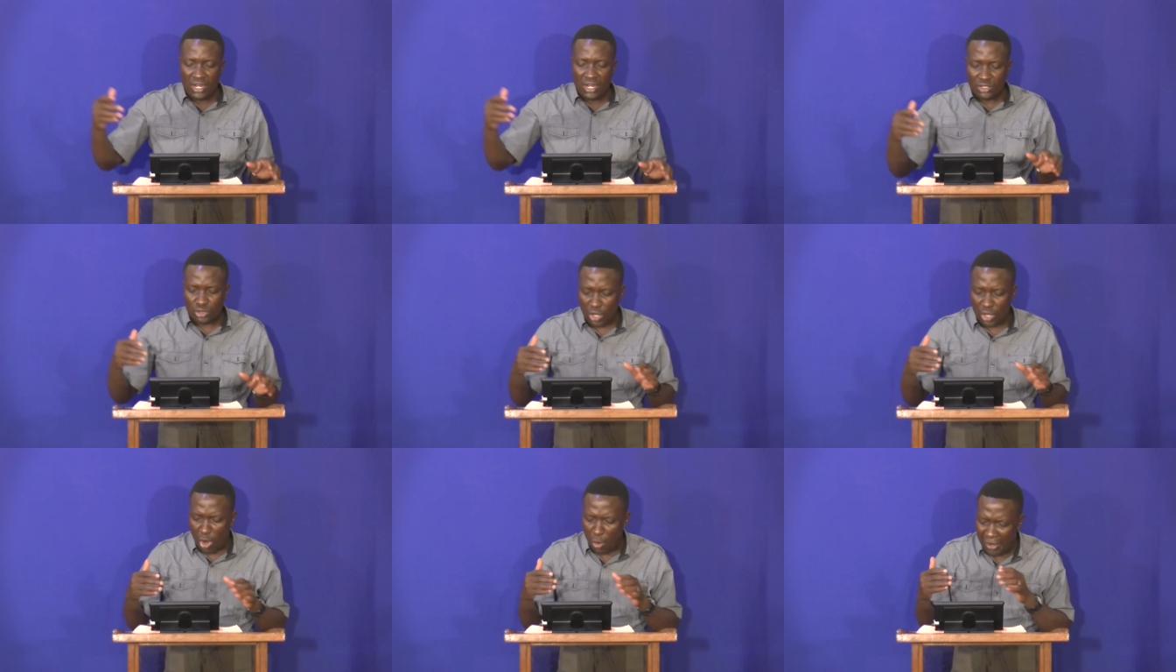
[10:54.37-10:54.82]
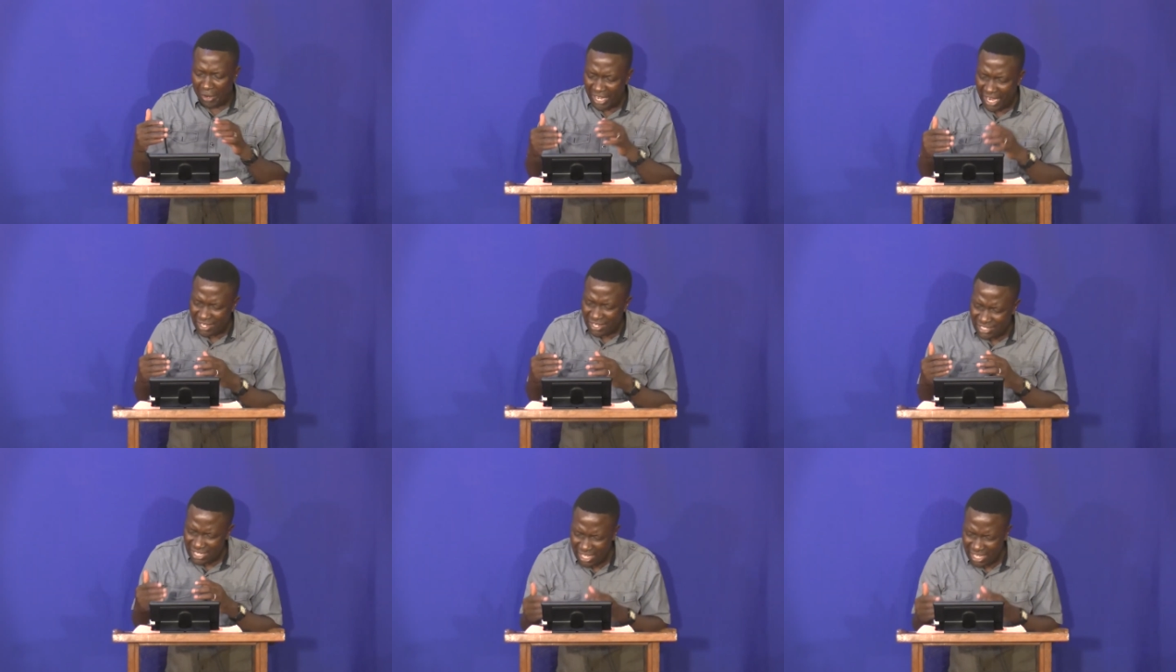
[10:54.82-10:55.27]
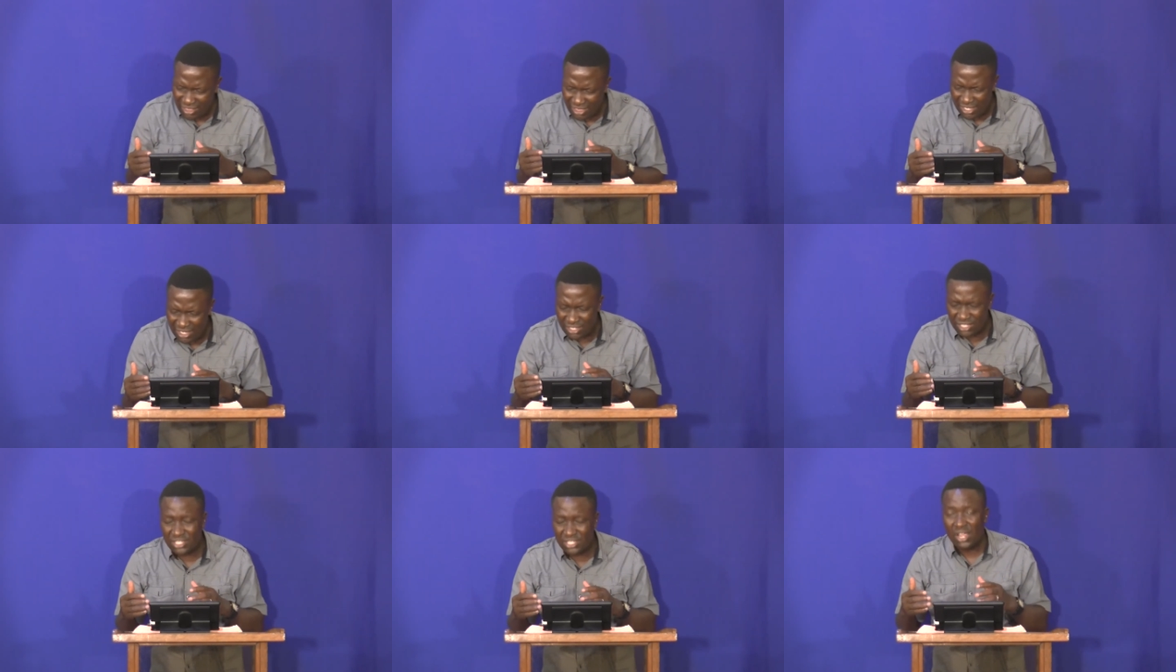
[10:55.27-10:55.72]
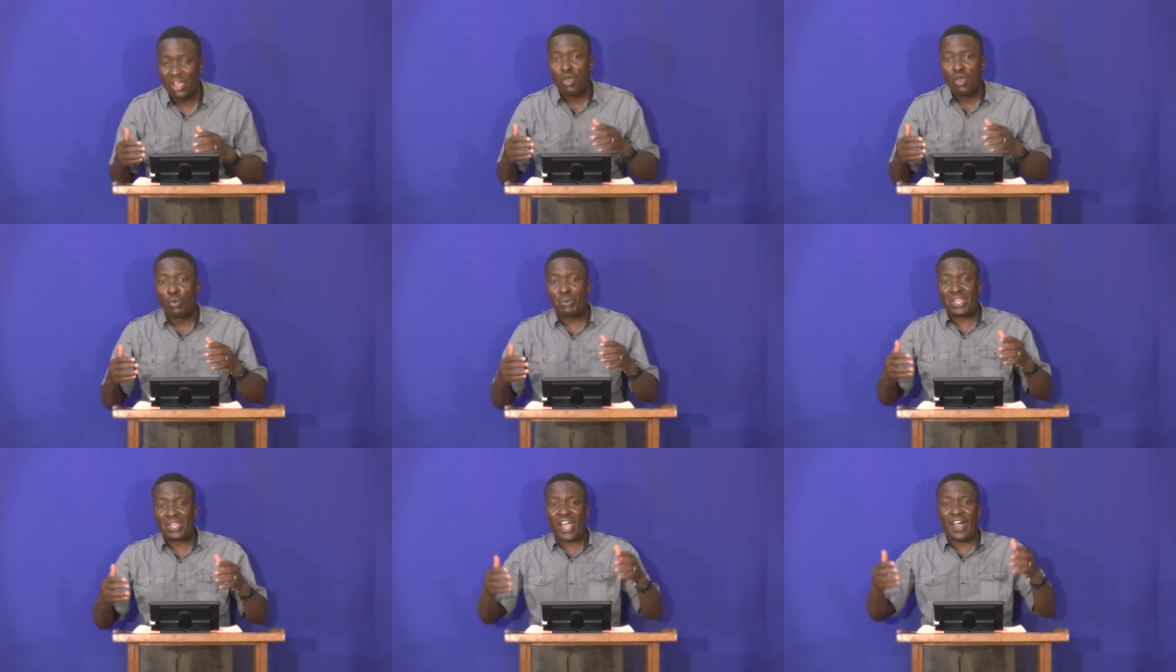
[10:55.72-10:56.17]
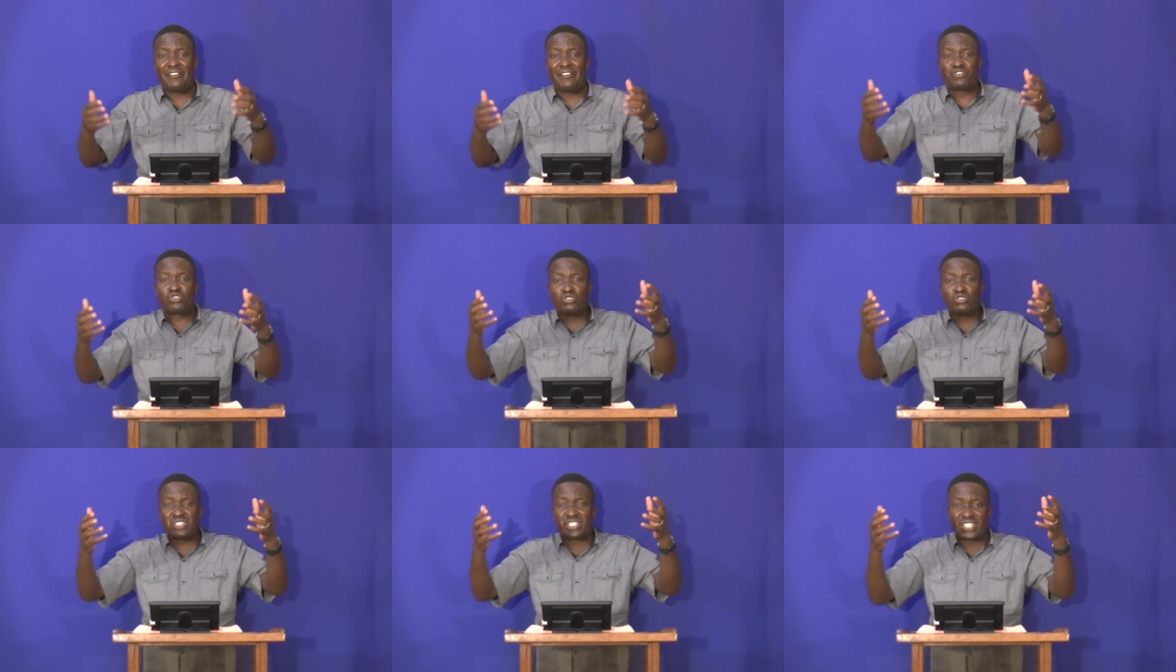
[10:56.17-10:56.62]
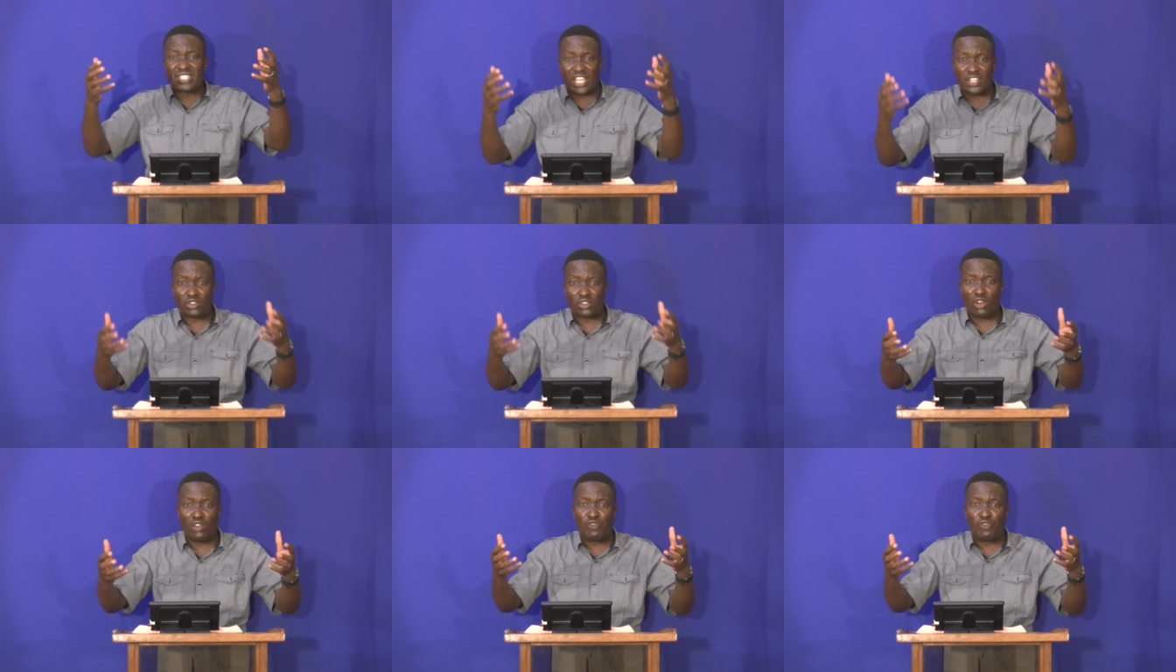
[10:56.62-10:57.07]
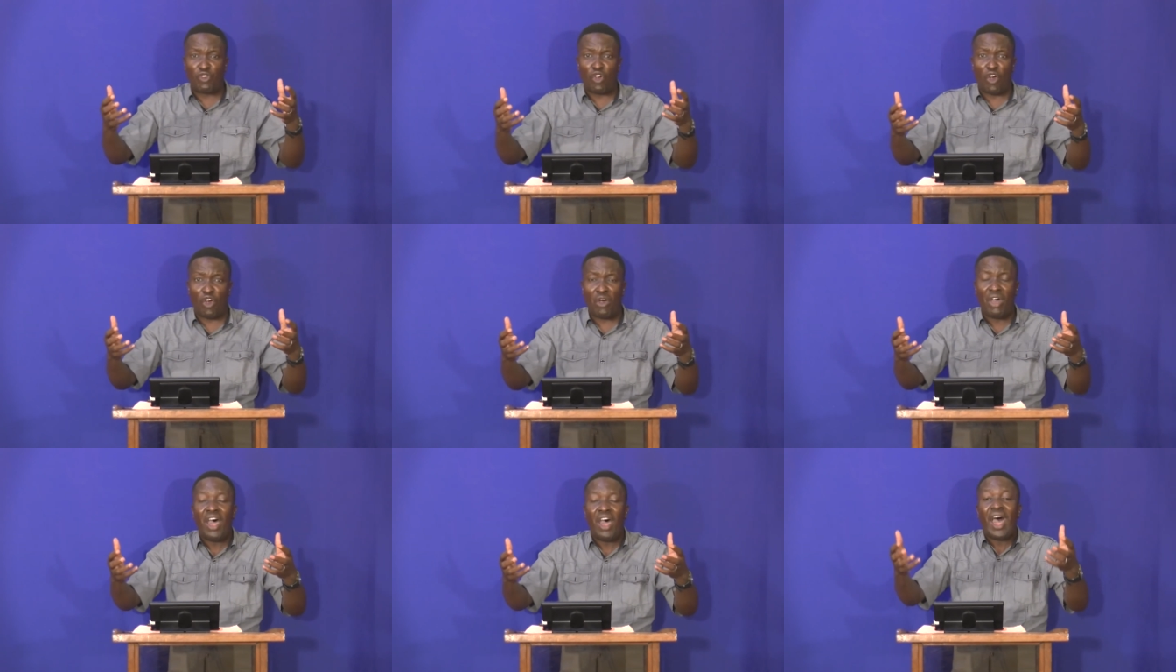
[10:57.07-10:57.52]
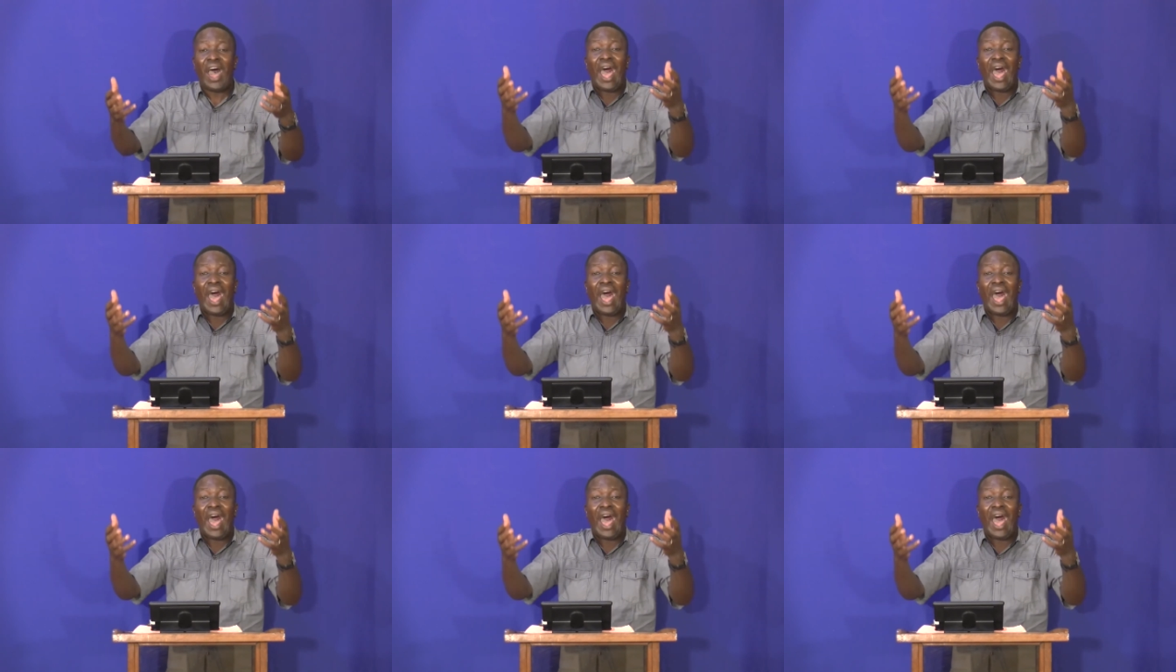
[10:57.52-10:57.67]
So I want to say this we have to settle for